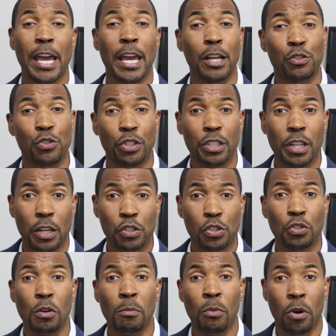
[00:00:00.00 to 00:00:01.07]
In
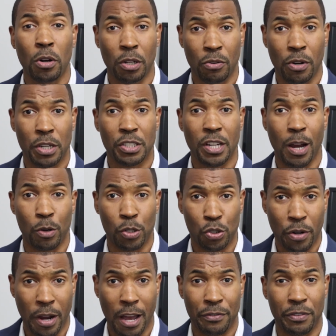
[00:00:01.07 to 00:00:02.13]
traditional morning rush hour
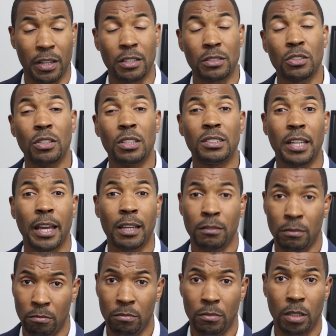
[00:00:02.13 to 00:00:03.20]
traffic, it's going to take
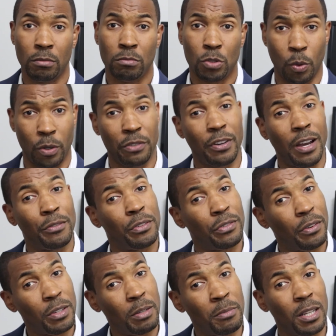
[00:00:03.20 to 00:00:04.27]
25 to
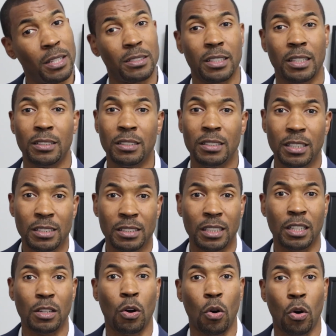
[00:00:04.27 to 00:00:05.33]
50 minutes to get to
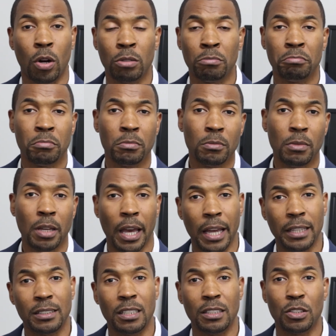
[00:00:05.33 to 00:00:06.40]
DC, or
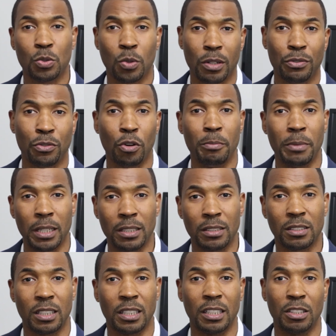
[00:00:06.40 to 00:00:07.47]
18 to 24
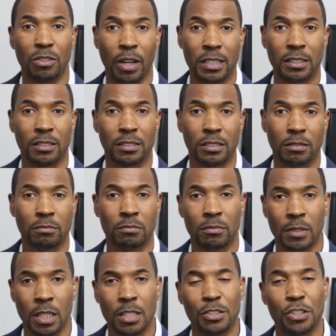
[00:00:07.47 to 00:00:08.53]
minutes to get
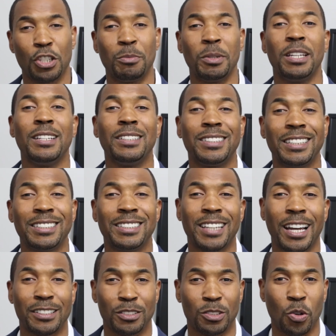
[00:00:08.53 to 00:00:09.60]
to
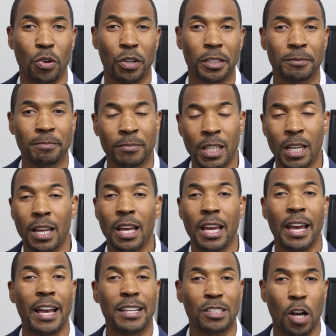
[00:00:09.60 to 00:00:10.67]
Tyson's Corner.
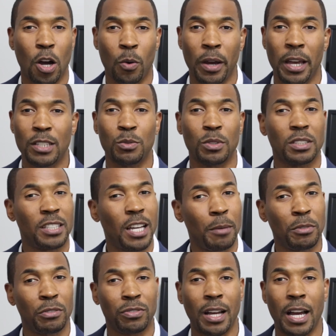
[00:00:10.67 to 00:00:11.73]
As always, when it's
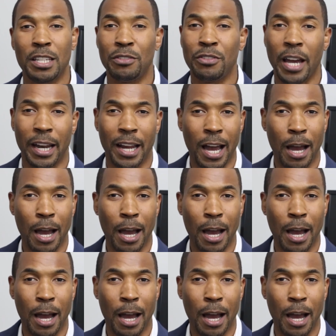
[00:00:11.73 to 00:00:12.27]
time to fly, you've got